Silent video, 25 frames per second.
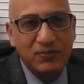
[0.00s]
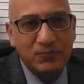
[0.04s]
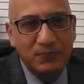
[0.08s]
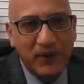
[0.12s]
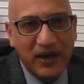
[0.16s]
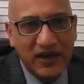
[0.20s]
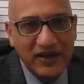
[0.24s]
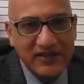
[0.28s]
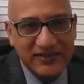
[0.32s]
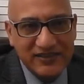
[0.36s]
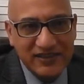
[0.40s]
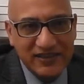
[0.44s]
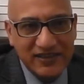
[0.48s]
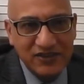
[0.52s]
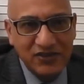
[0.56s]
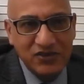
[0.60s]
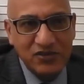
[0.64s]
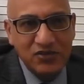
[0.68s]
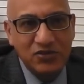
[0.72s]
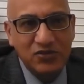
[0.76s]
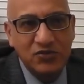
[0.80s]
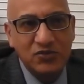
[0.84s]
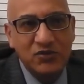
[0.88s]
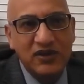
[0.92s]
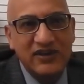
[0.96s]
passing
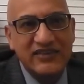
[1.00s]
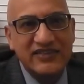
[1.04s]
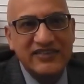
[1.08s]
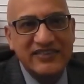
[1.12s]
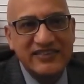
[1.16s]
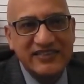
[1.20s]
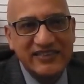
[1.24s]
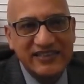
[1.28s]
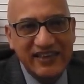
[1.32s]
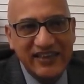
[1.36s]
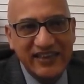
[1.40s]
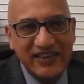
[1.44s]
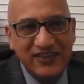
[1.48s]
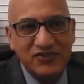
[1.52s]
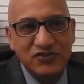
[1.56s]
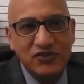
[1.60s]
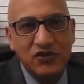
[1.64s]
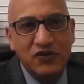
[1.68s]
through a state